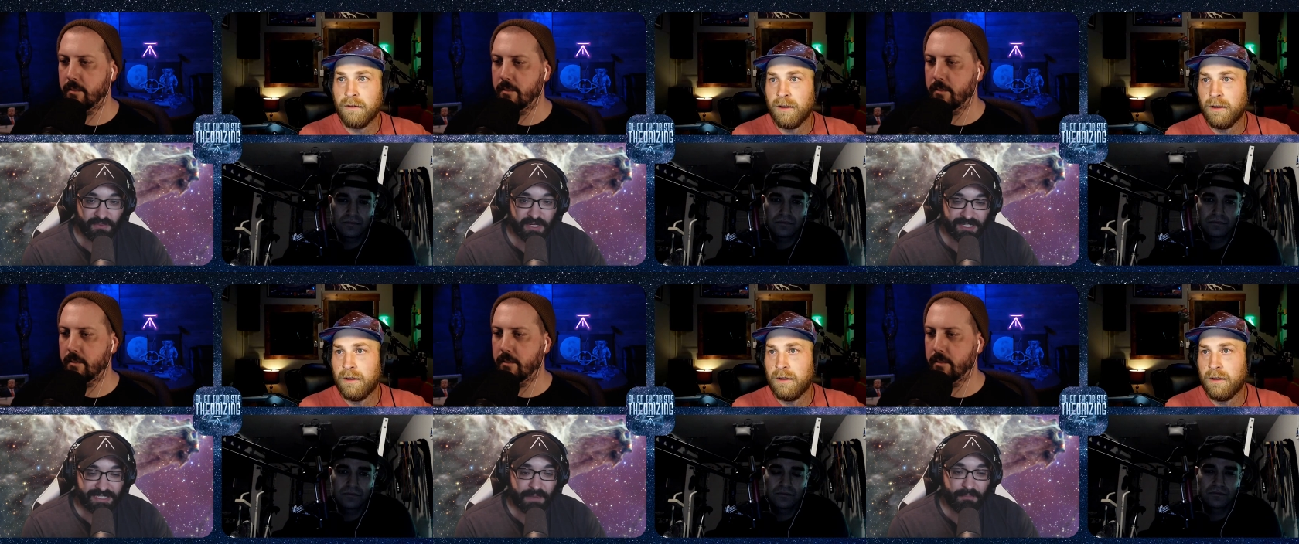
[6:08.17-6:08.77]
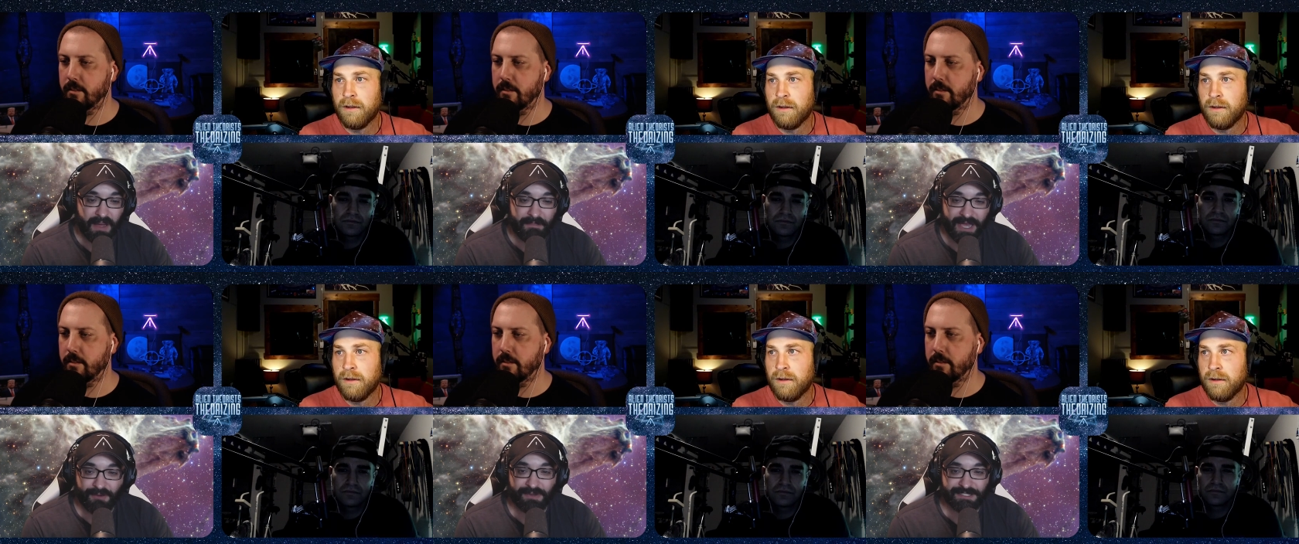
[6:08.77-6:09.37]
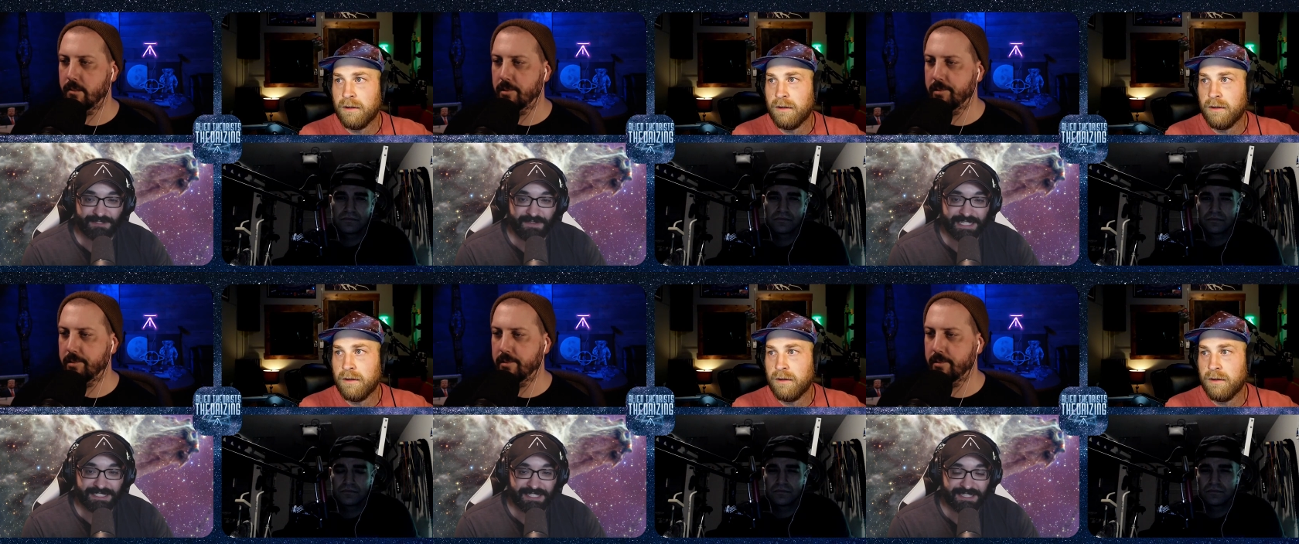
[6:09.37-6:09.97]
Speaker 1: weird because they brought back what's his
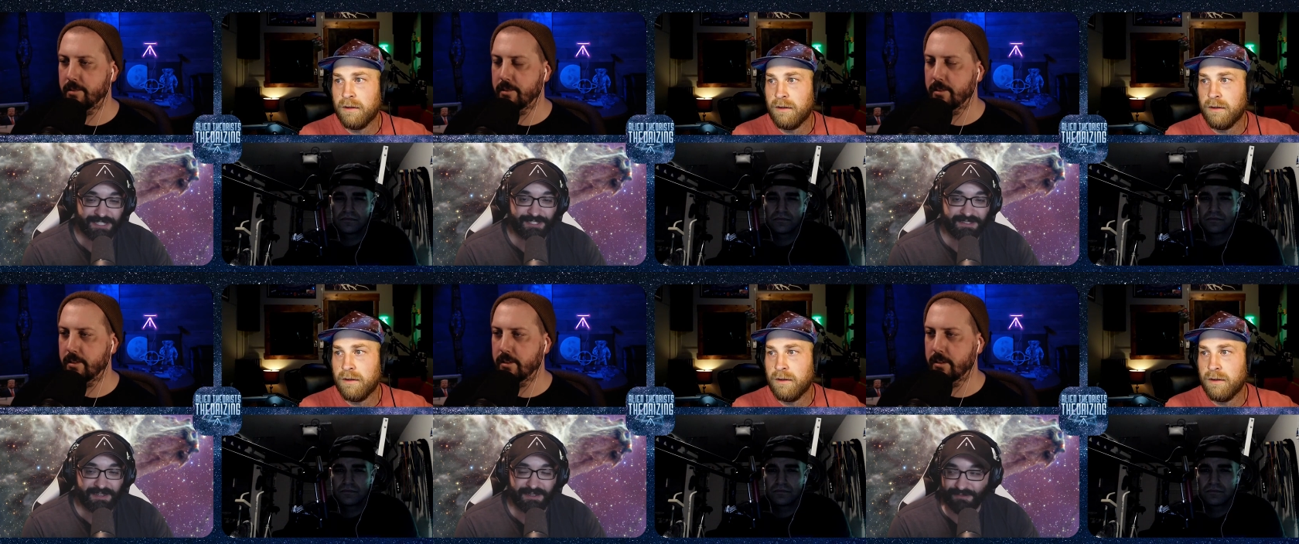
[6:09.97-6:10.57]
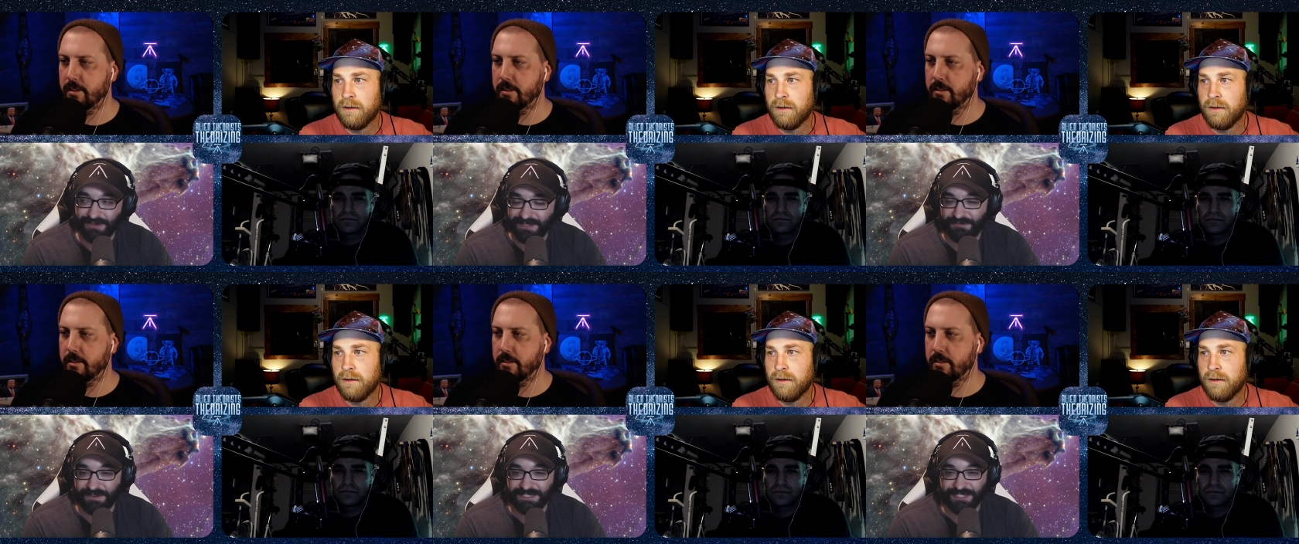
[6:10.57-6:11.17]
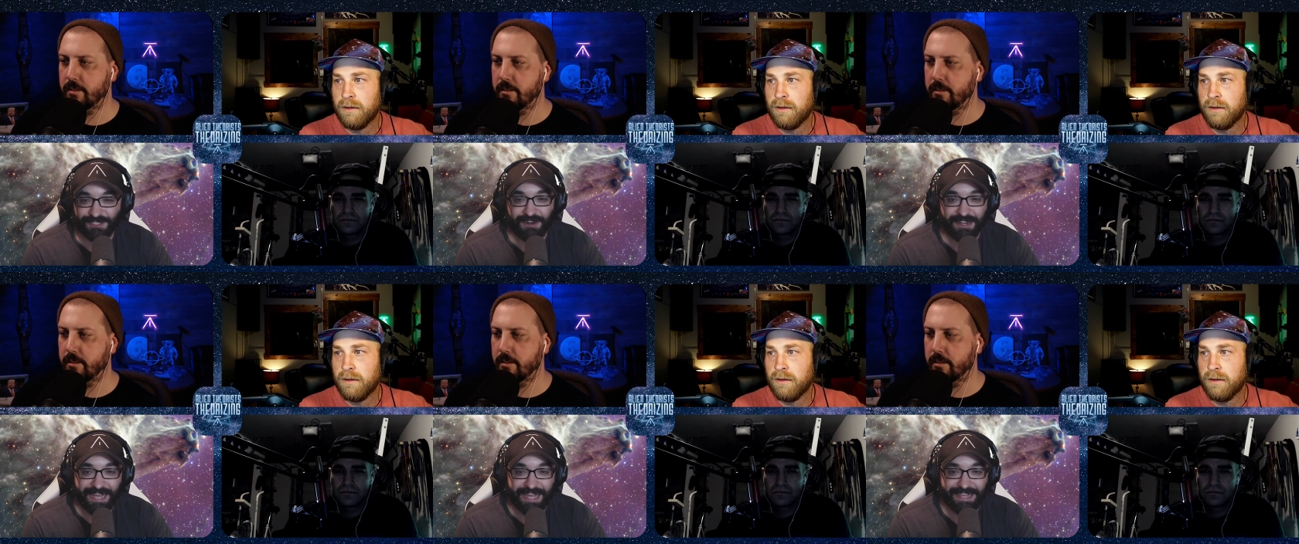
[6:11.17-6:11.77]
face that the uh, what the fuck's the shark
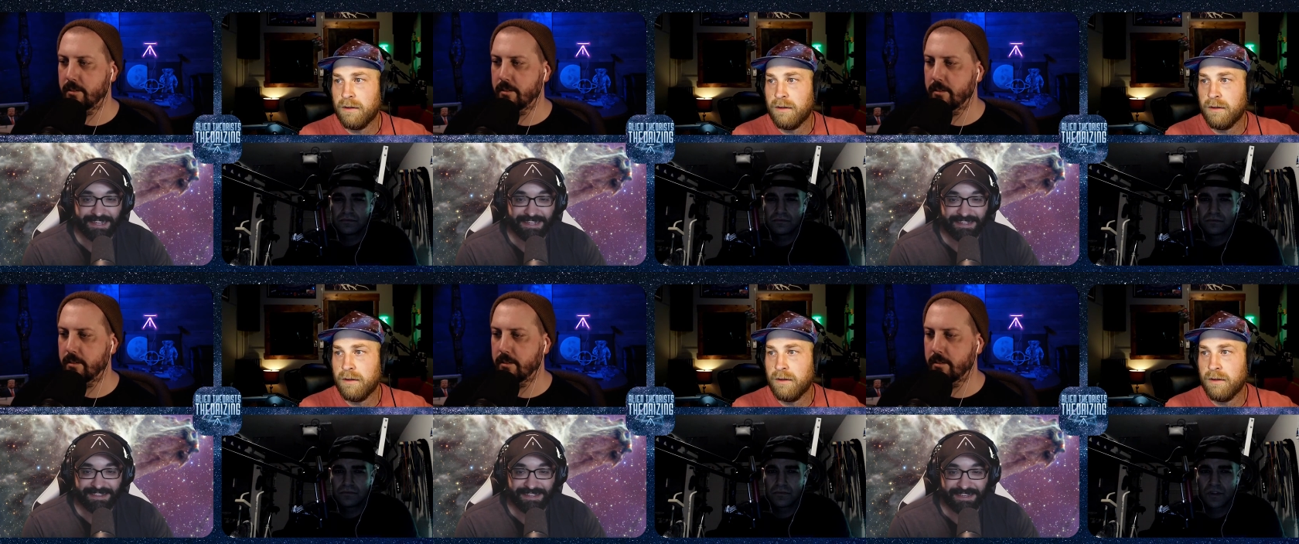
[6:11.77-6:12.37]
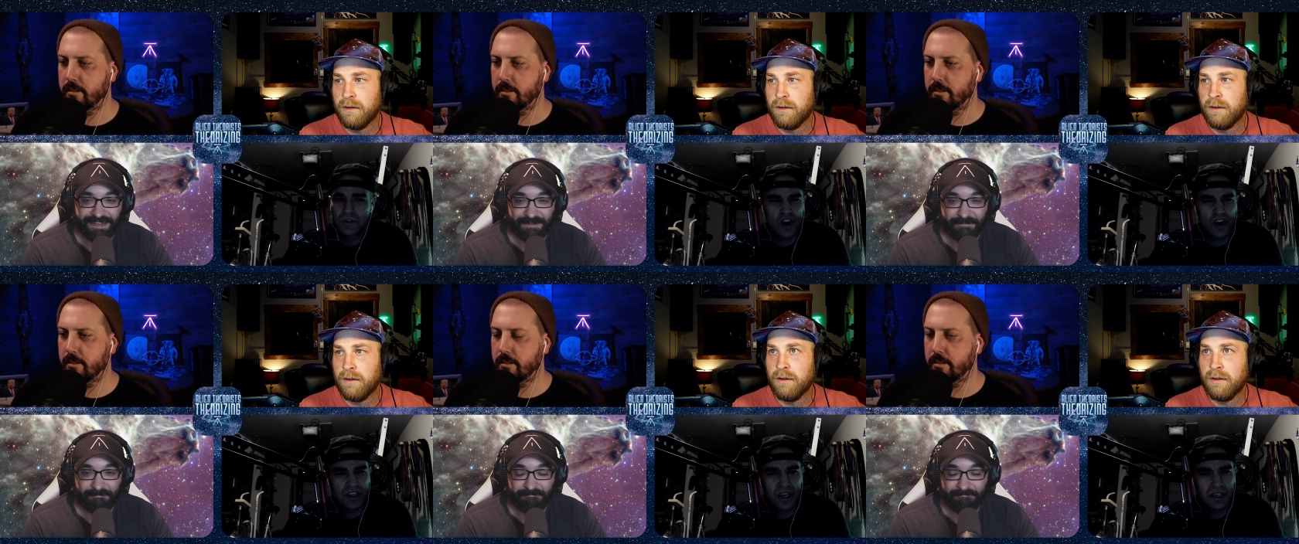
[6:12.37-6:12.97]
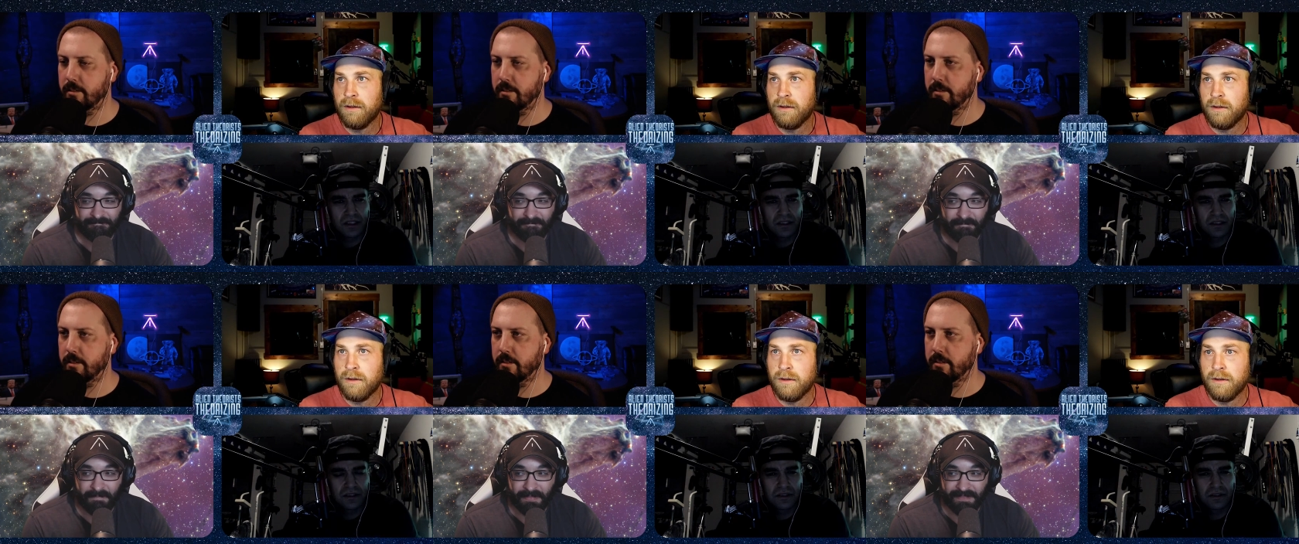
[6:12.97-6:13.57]
guy the um shark
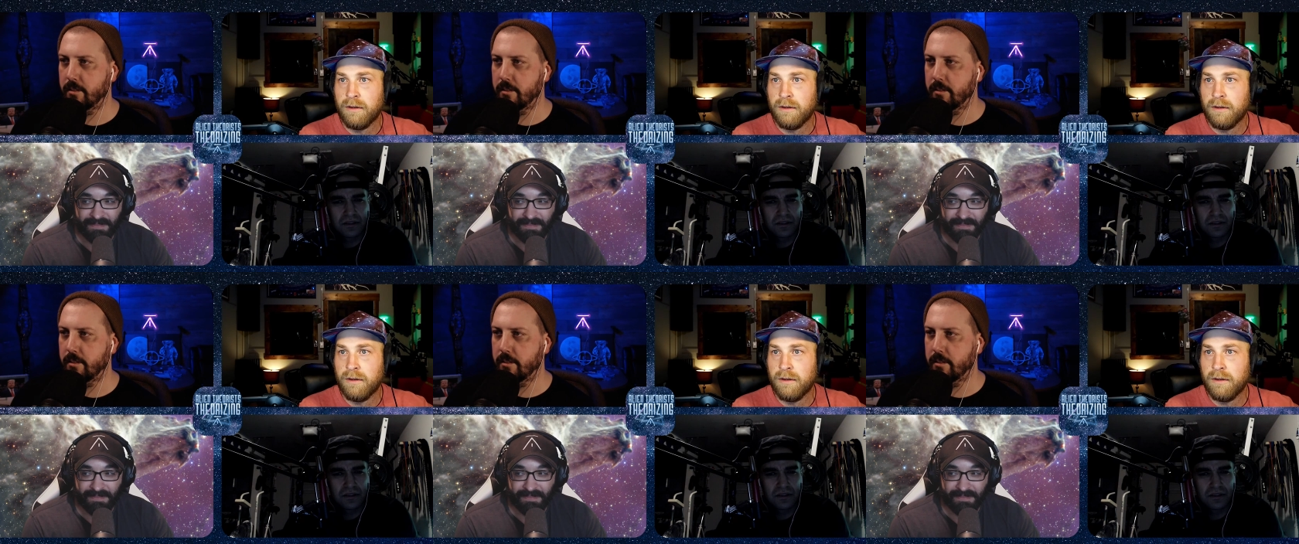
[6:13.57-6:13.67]
guy